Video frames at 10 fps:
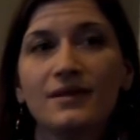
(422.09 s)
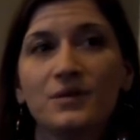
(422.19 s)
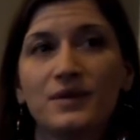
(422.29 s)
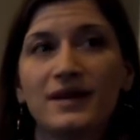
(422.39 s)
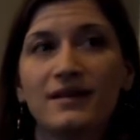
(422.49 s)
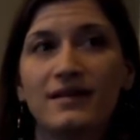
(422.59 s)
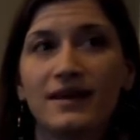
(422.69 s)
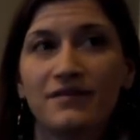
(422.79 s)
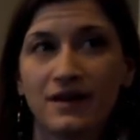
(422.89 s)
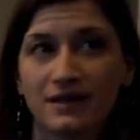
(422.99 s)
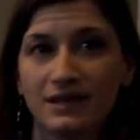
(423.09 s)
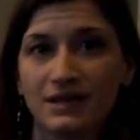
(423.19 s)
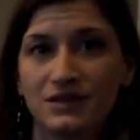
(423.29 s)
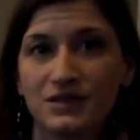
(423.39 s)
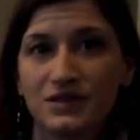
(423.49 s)
when they
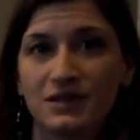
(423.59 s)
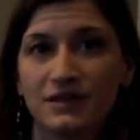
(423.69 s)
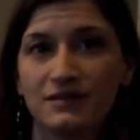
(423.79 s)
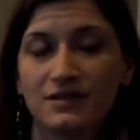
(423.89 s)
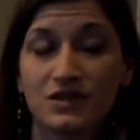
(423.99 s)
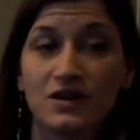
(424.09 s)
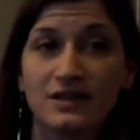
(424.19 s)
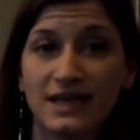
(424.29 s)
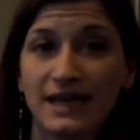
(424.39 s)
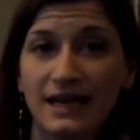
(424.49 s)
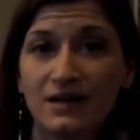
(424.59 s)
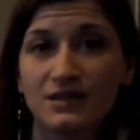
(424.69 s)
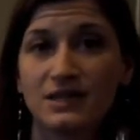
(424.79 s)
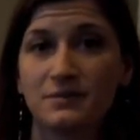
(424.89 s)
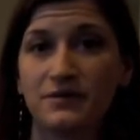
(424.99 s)
finally started taking out
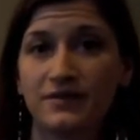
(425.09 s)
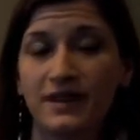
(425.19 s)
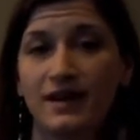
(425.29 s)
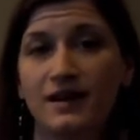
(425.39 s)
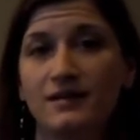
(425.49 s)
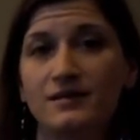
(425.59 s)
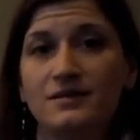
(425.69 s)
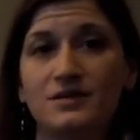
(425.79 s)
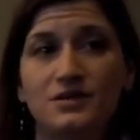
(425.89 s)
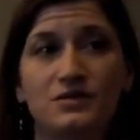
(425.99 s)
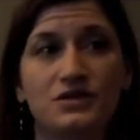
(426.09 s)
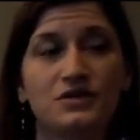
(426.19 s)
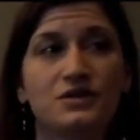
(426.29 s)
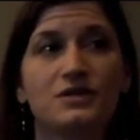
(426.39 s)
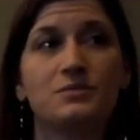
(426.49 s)
some of the
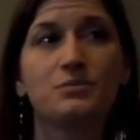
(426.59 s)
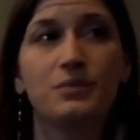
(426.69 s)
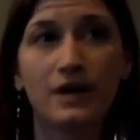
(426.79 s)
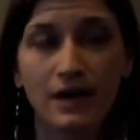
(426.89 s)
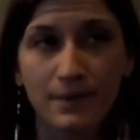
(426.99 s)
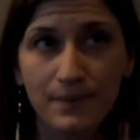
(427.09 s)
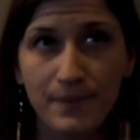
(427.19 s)
sutures. But what